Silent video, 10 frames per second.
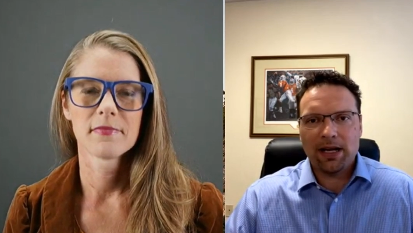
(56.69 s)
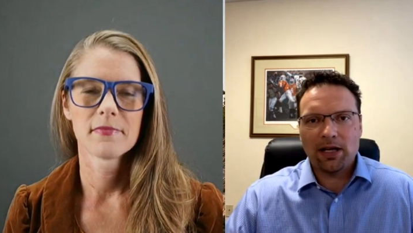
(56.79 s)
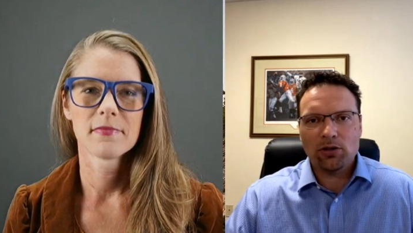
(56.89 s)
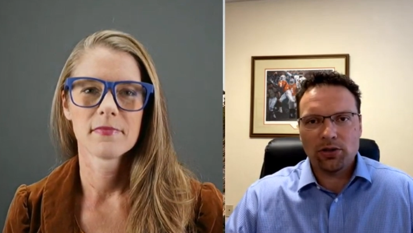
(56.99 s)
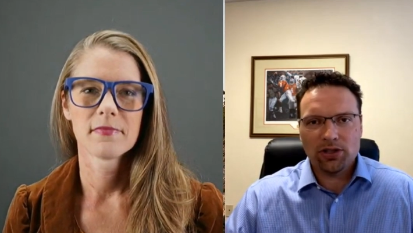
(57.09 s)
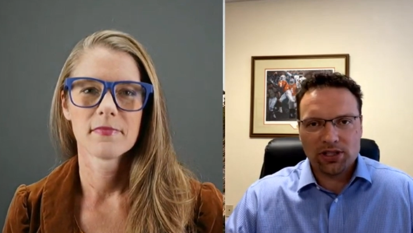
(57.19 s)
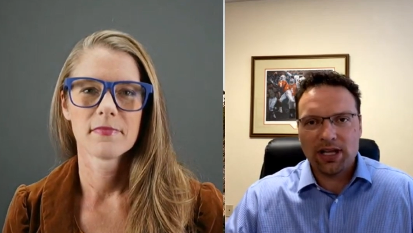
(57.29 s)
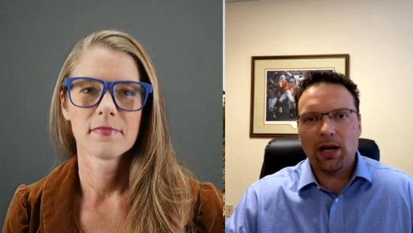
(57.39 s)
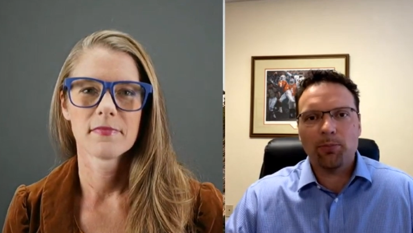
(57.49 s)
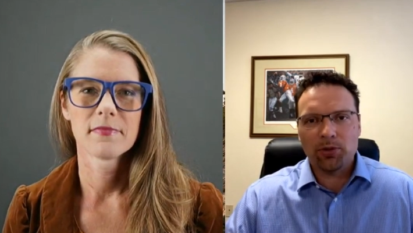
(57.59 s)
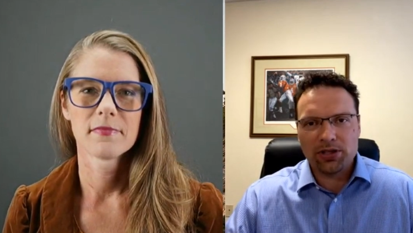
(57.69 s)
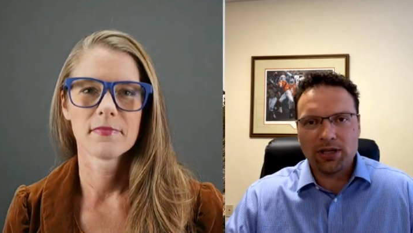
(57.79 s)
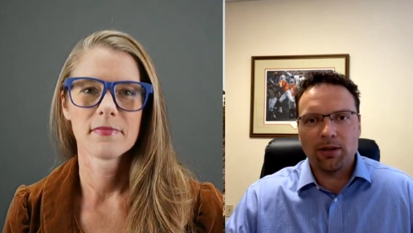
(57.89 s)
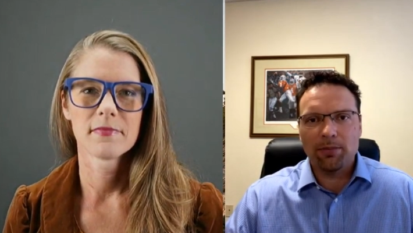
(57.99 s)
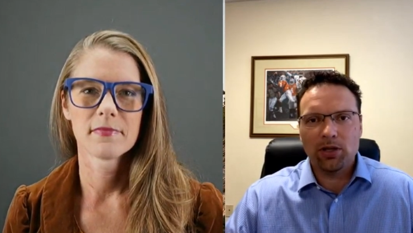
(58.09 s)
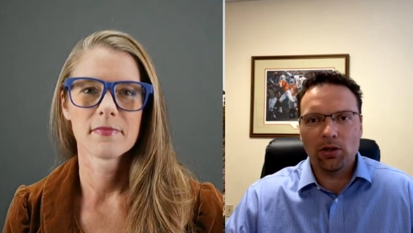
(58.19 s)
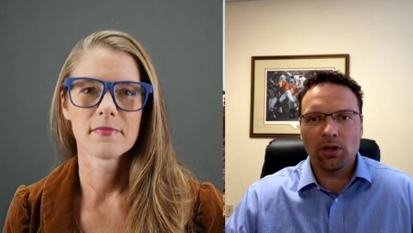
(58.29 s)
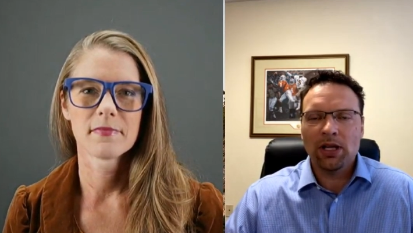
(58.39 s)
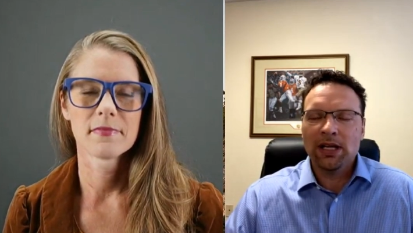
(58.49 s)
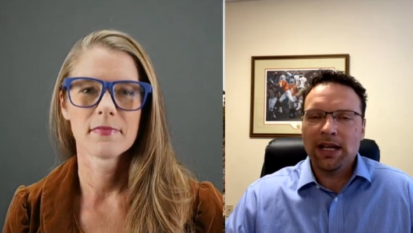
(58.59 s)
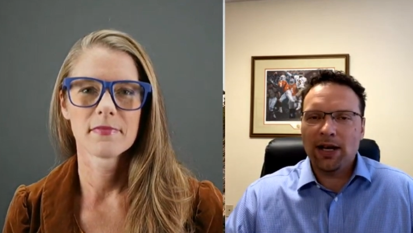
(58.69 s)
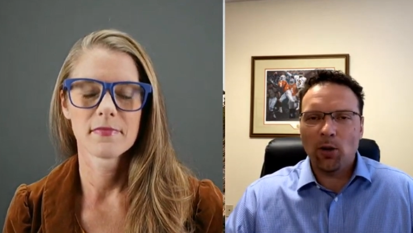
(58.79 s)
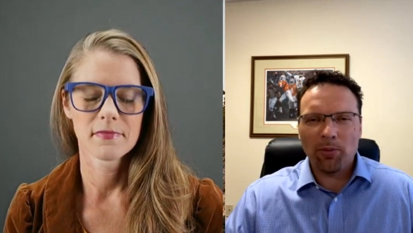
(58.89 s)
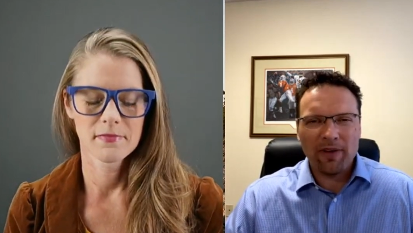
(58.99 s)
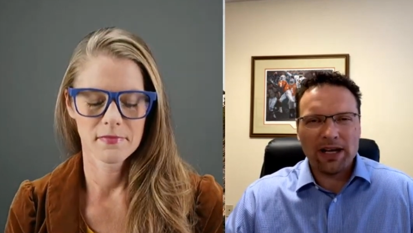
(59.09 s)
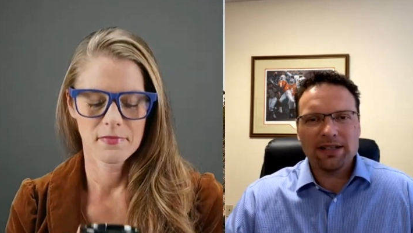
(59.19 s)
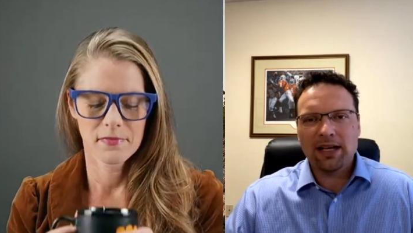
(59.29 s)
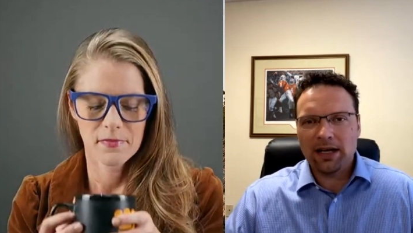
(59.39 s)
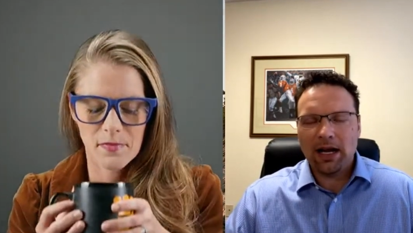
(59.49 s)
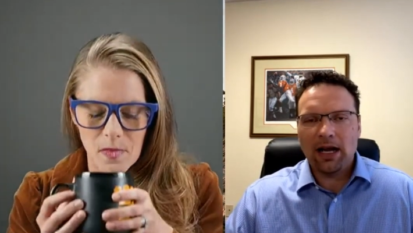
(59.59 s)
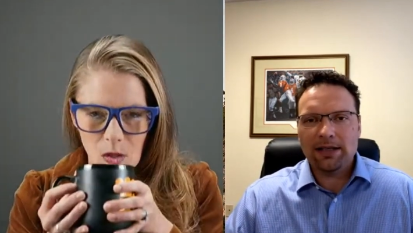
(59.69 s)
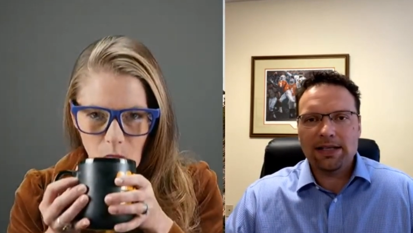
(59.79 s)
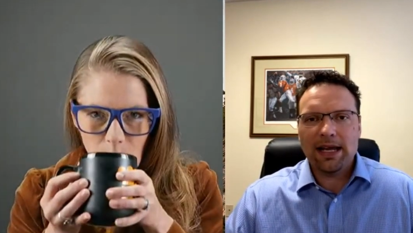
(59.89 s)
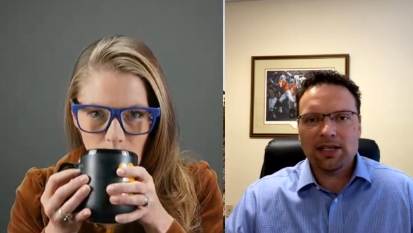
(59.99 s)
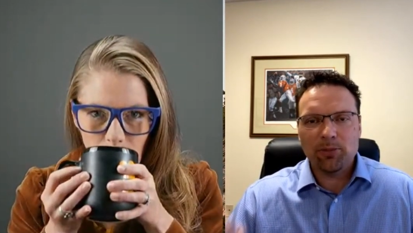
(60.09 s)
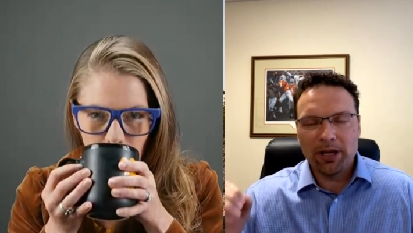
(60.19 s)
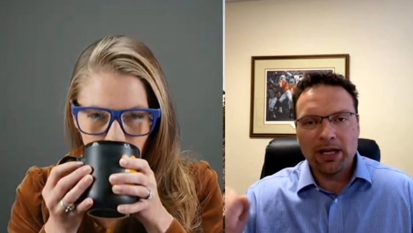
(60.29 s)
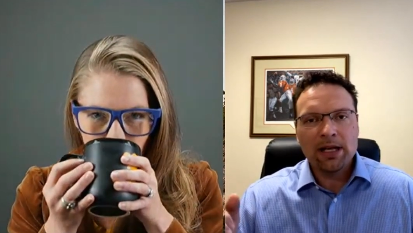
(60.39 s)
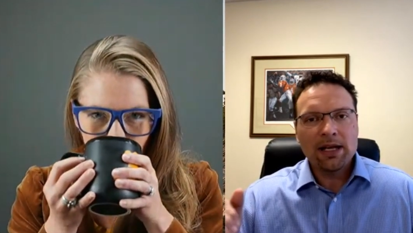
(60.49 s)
Speaker 1: I usually just get up, present the bill, and don't provide a ton of context. But